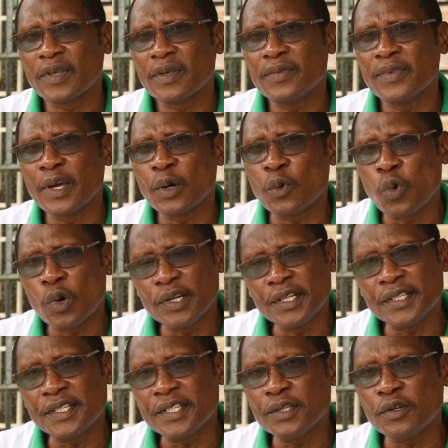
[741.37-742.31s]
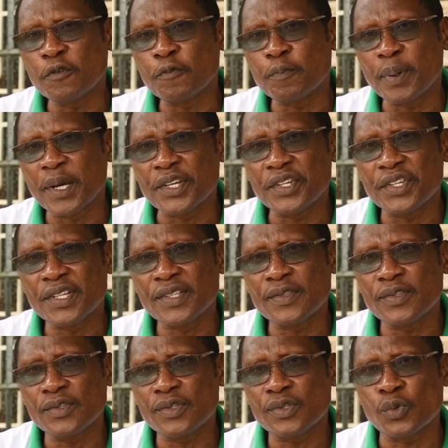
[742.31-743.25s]
the quality of
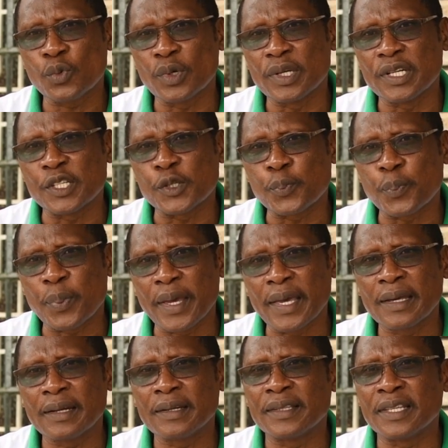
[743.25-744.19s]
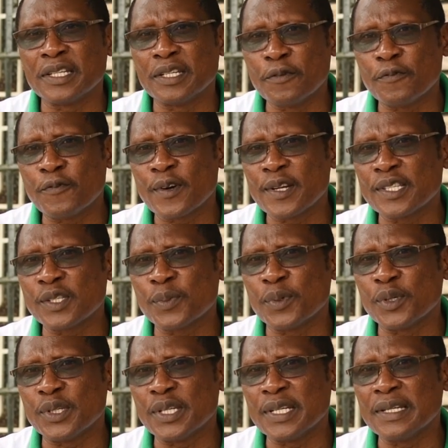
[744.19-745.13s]
patience will spell the difference
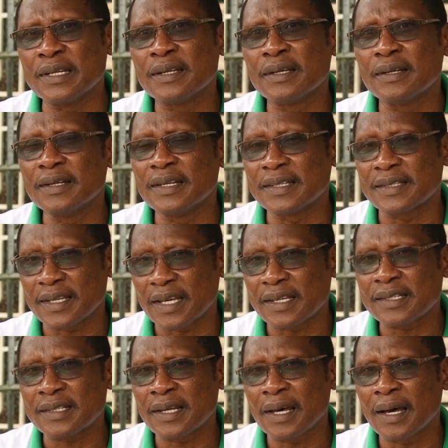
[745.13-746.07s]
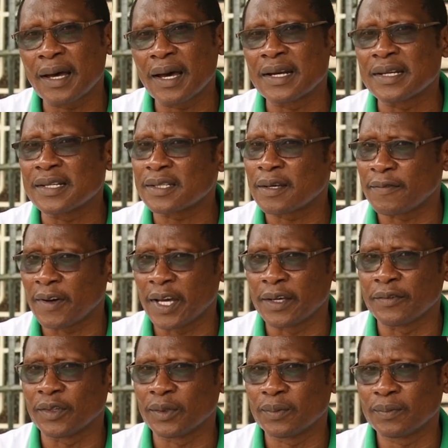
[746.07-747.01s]
between disaster and
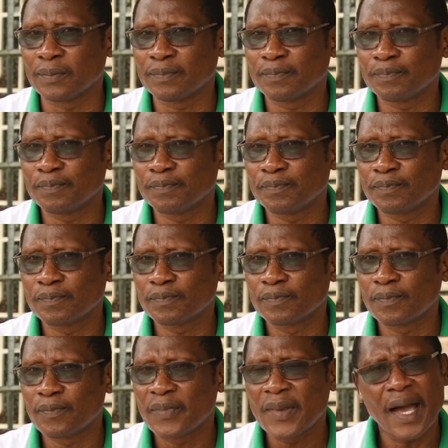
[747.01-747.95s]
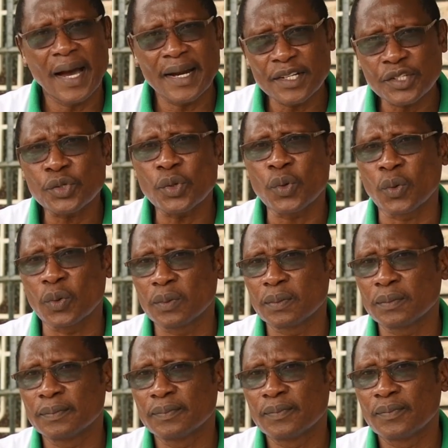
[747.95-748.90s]
survival. And so,
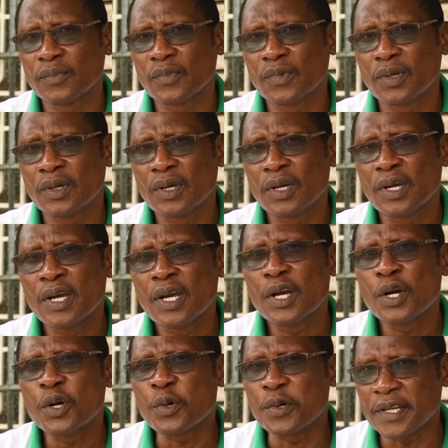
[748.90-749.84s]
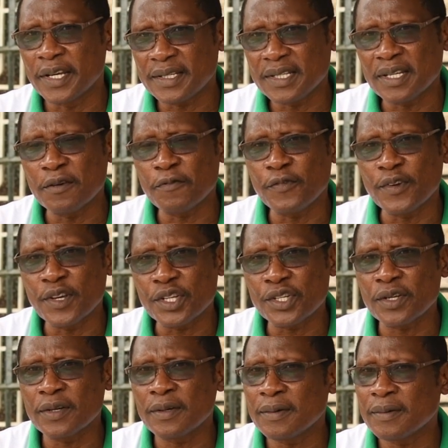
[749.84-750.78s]
creating
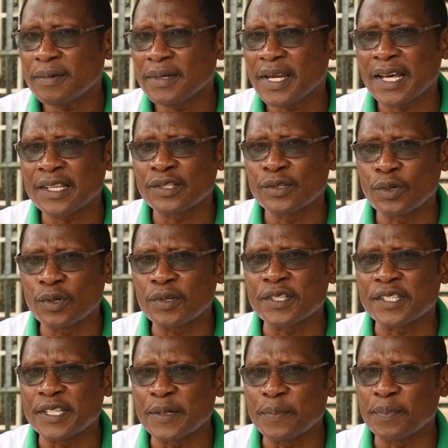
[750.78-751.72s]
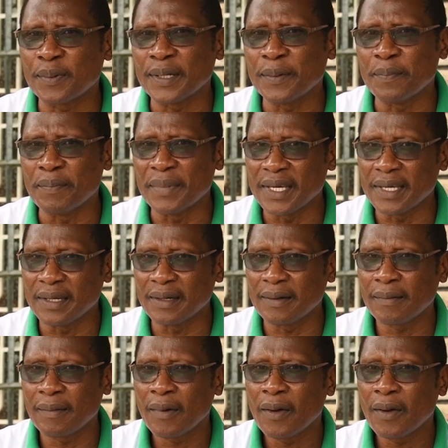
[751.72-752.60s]
fiction does not simply mean